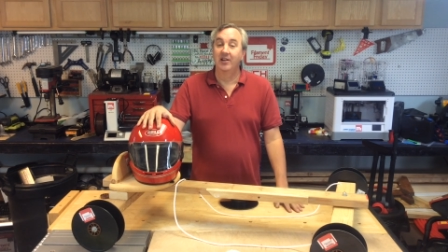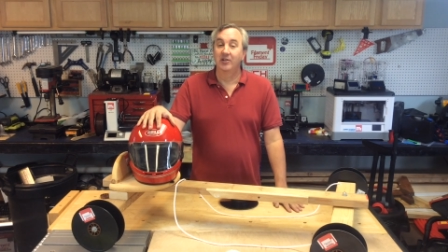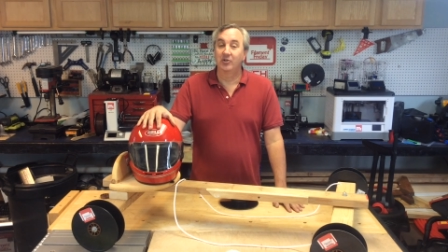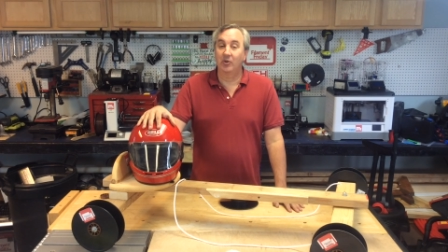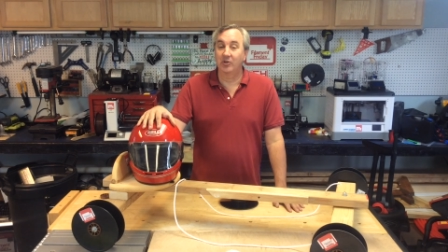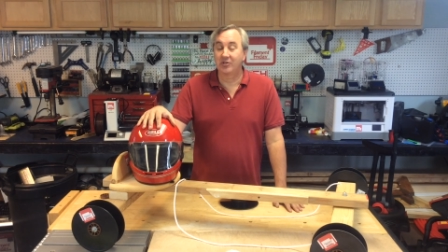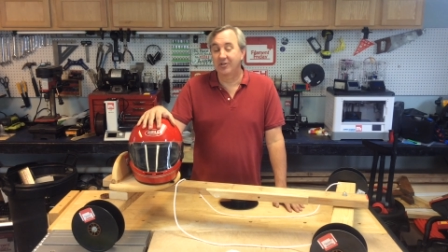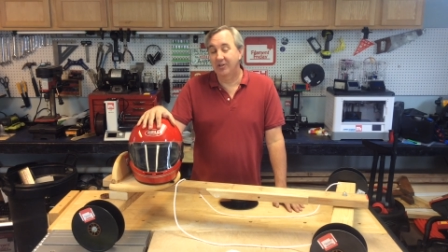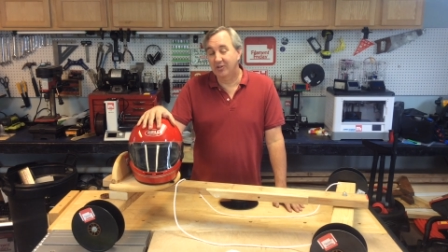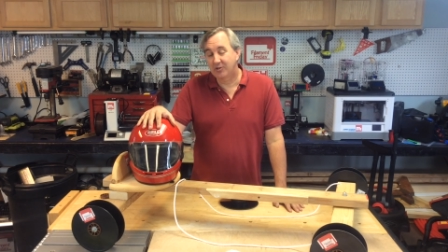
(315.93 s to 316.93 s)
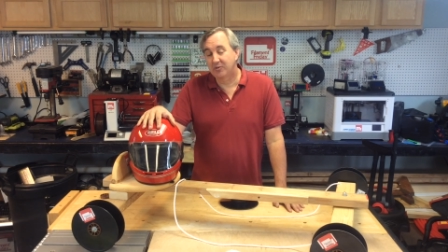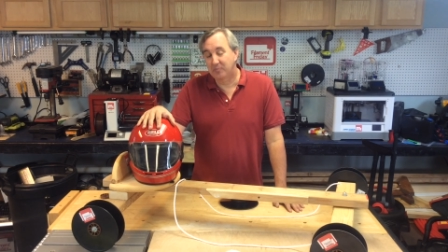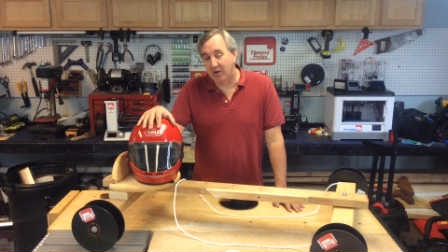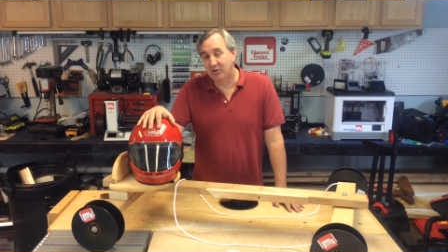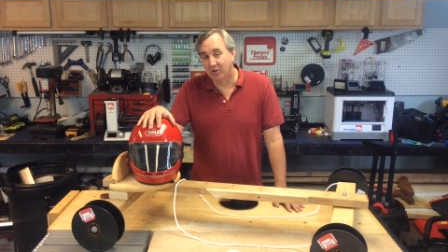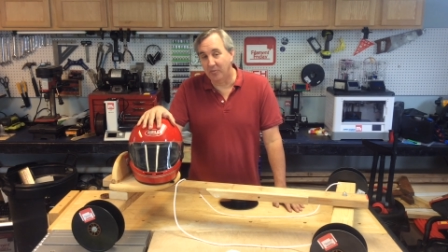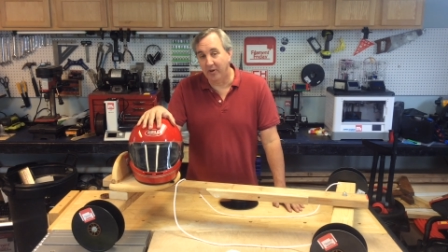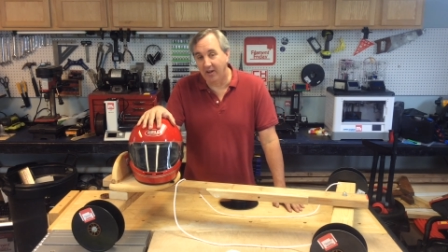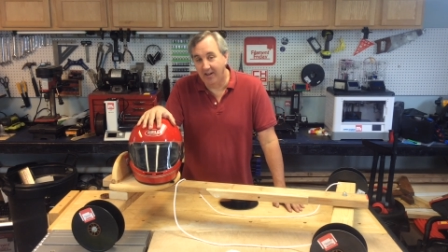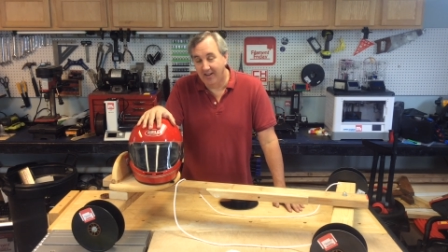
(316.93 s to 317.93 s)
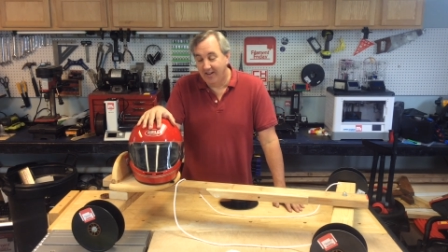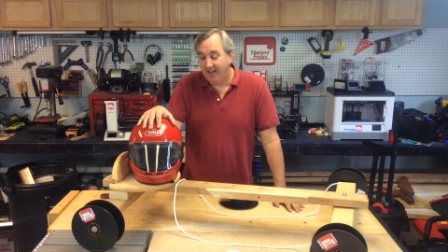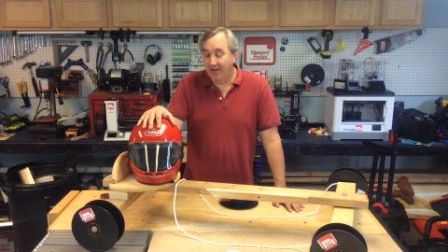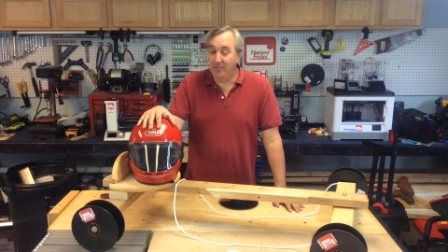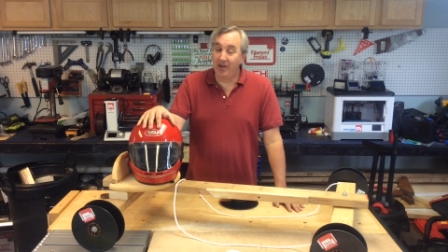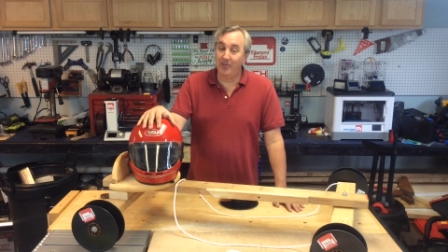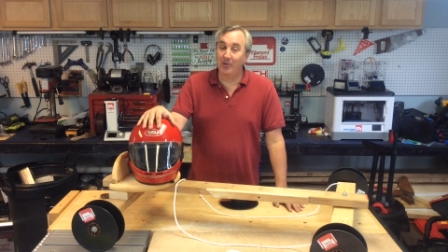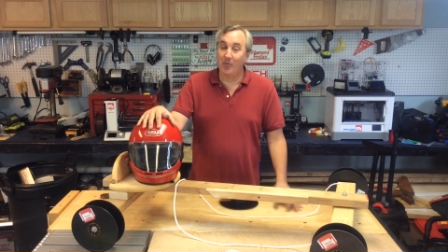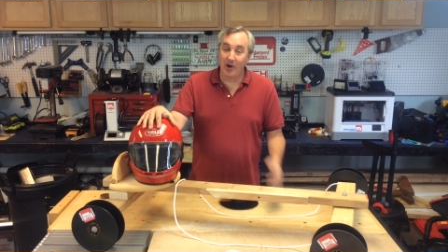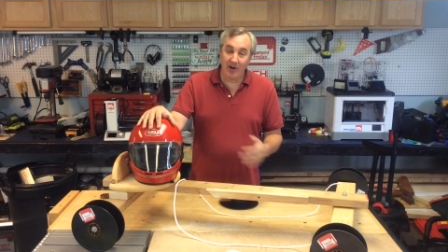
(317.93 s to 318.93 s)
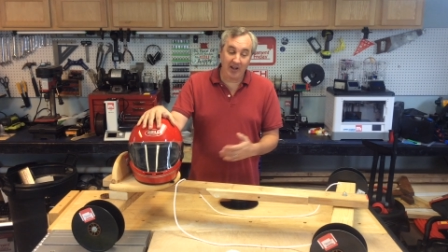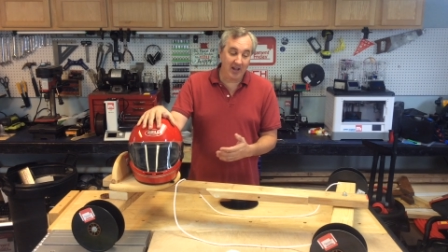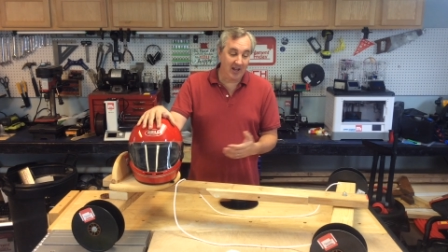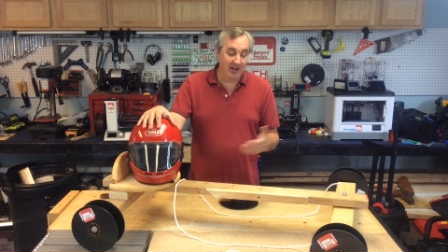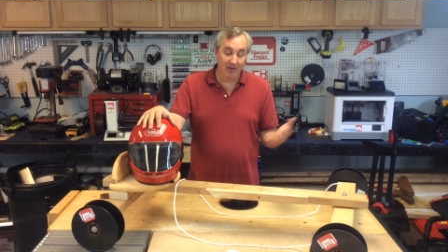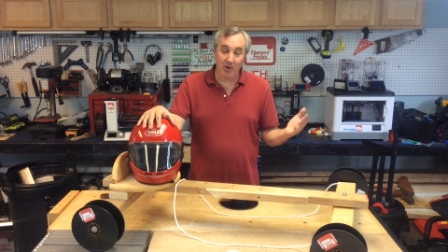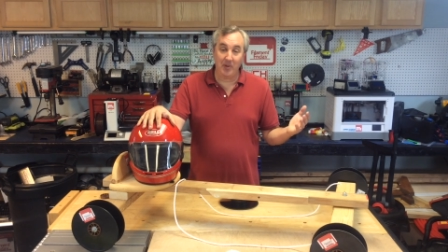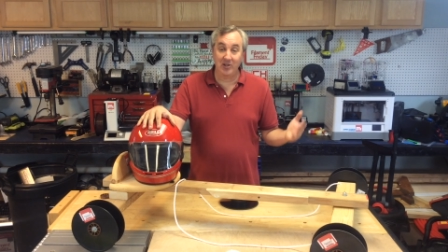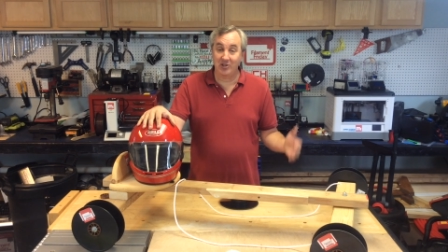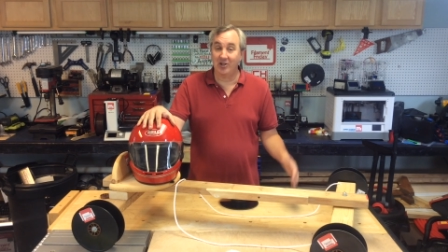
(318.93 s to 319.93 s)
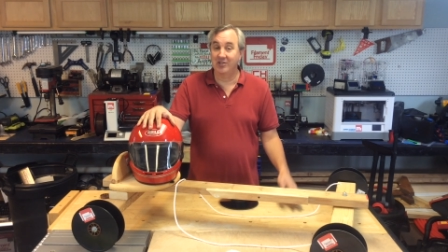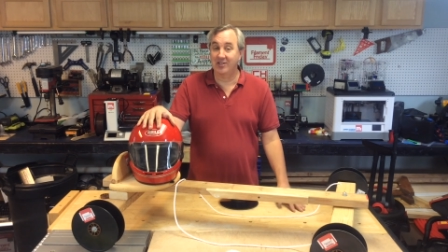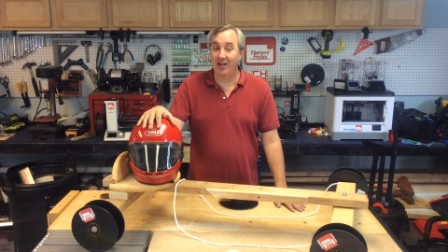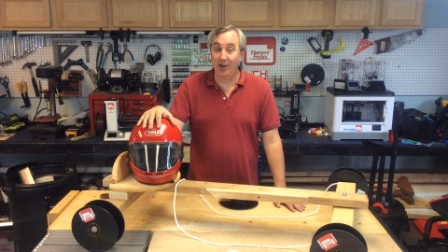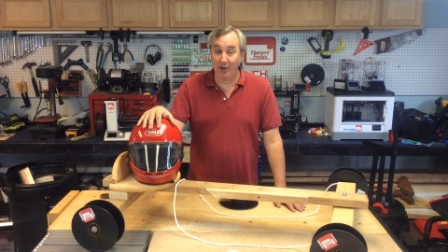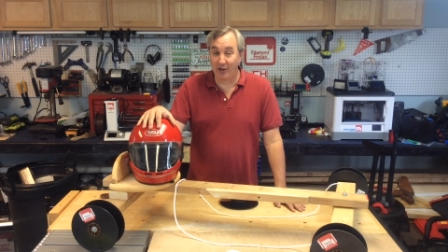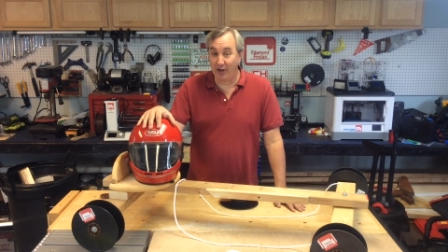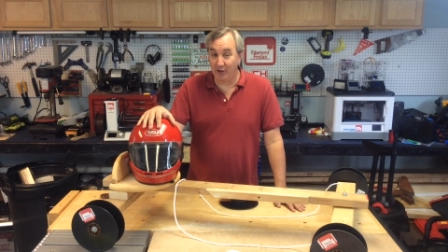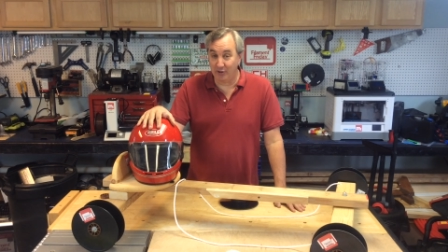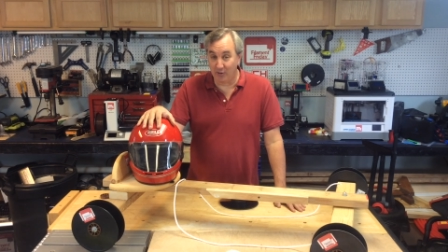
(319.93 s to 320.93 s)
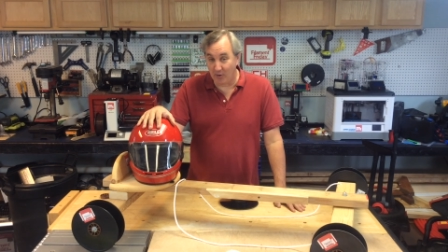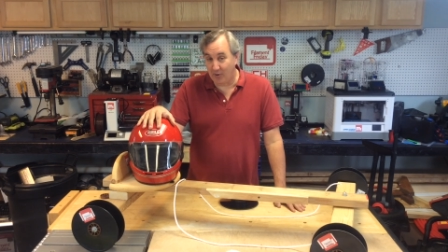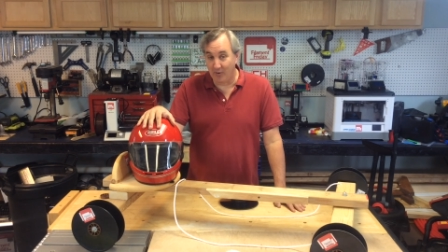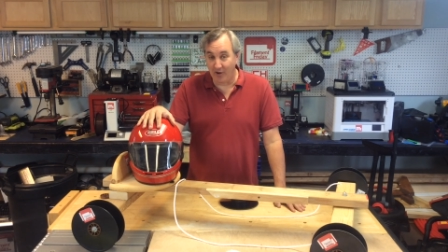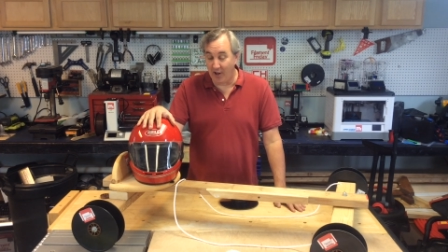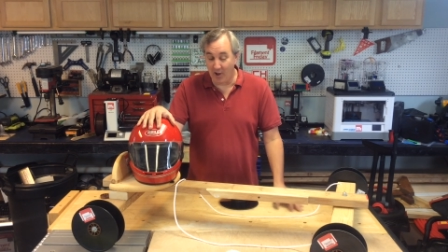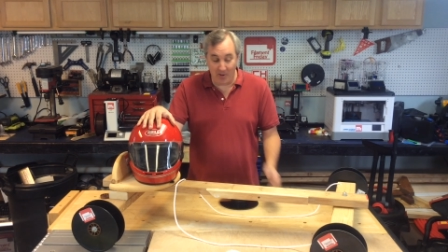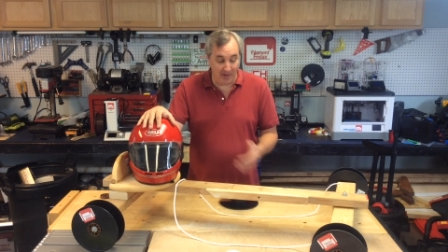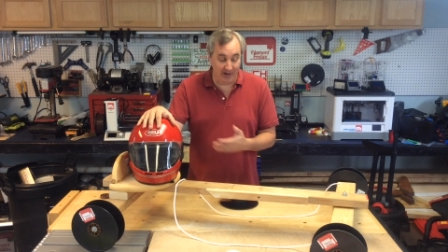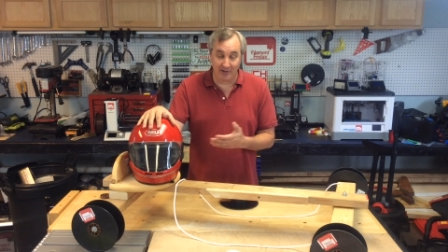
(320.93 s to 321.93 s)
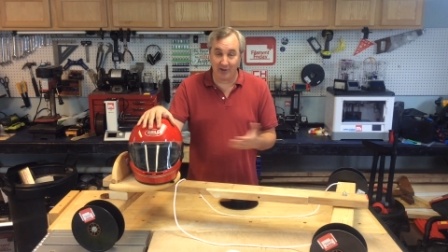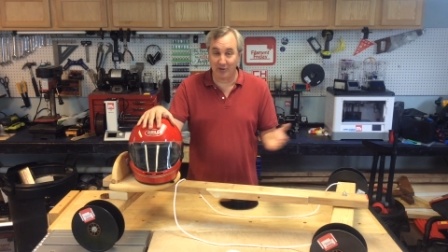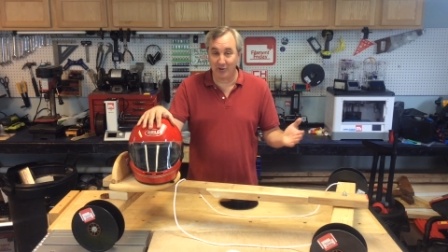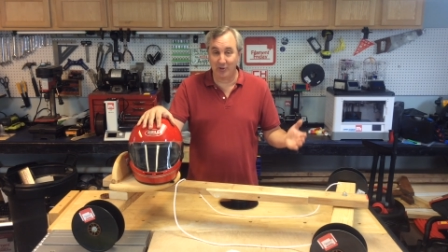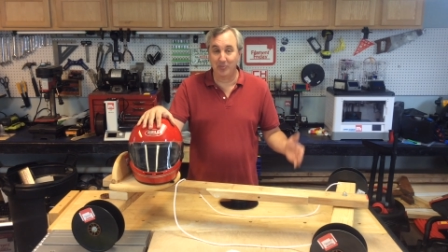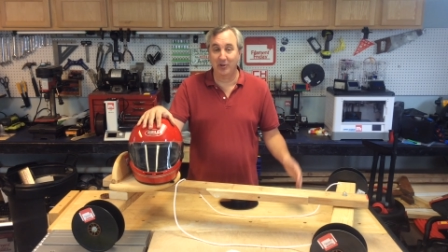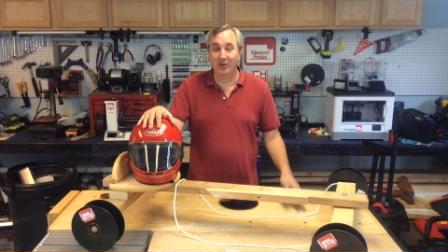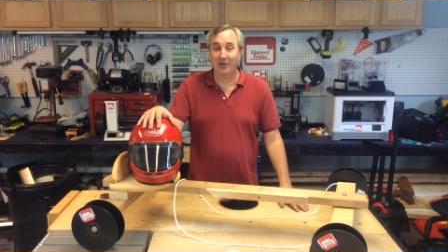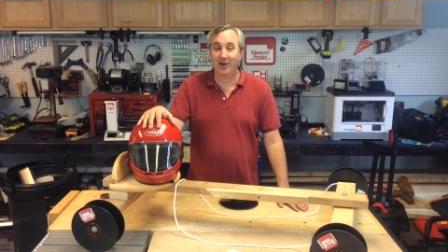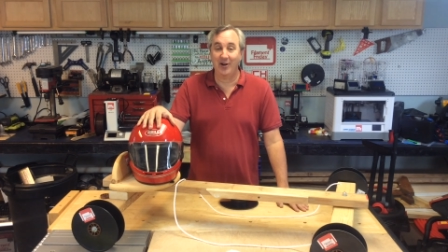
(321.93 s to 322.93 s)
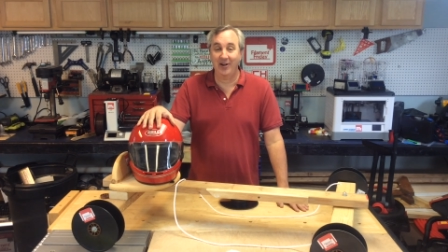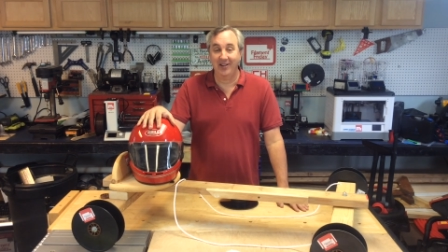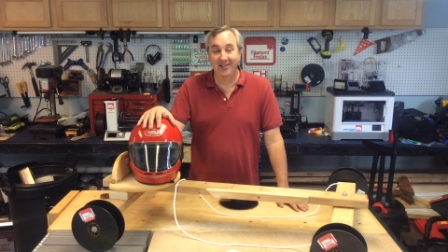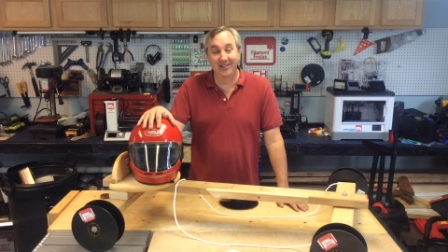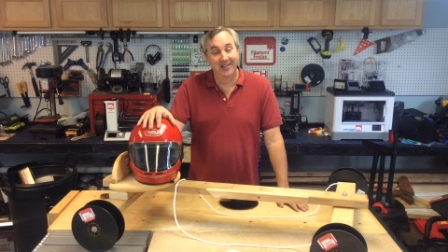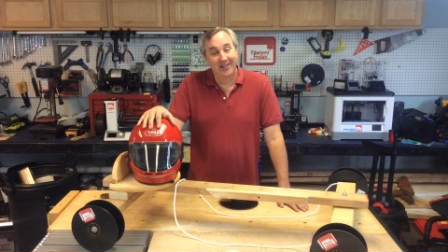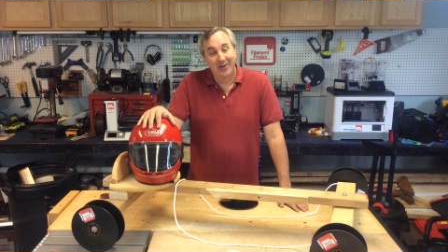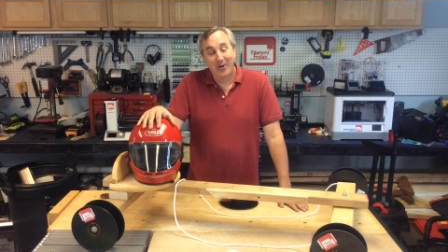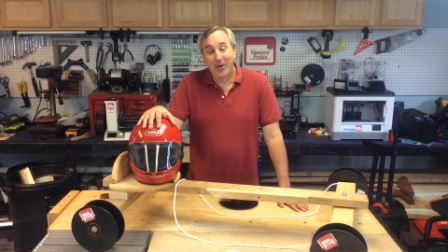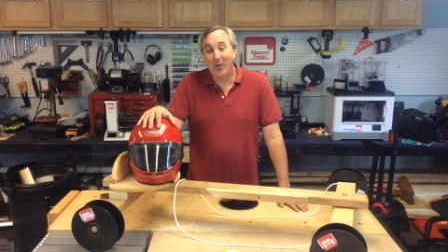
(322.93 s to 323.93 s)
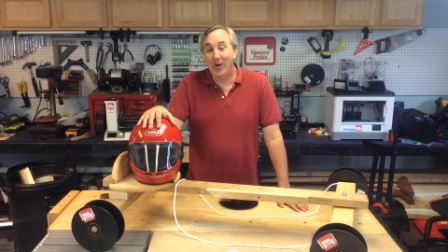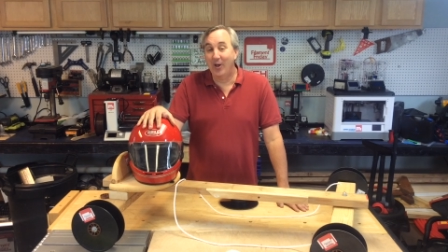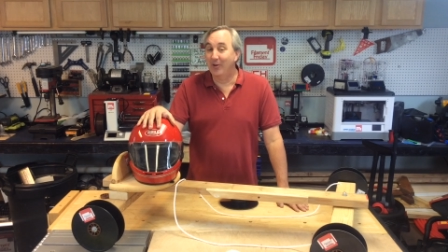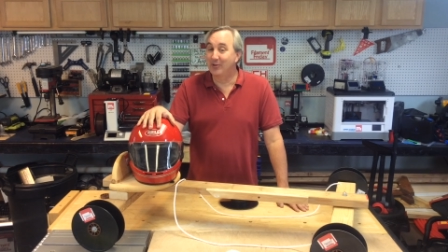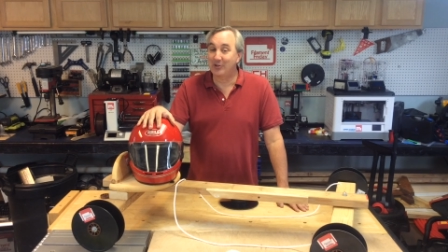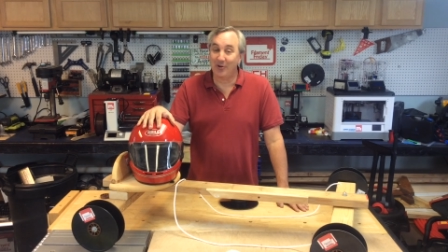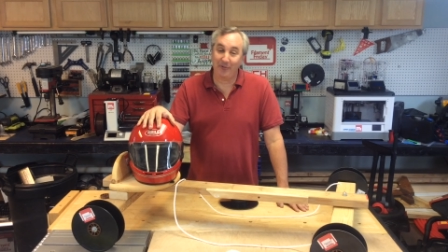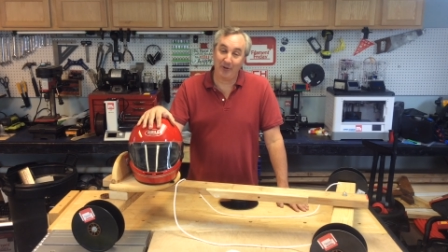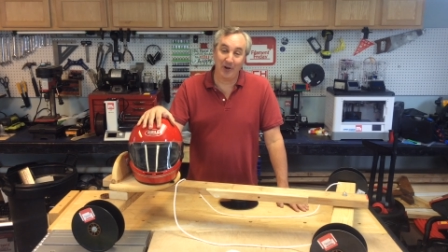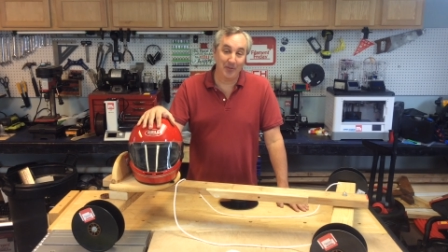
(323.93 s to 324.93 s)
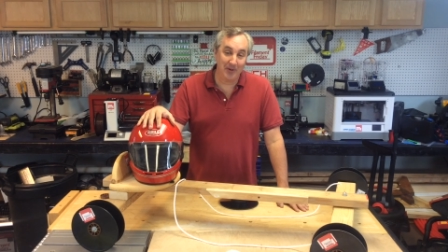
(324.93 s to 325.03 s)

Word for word: so it's it's special to me and to be able to wear it again, even though my son said I looked like a dork wearing a helmet on such a stupid little cart, oh well, it was still fun to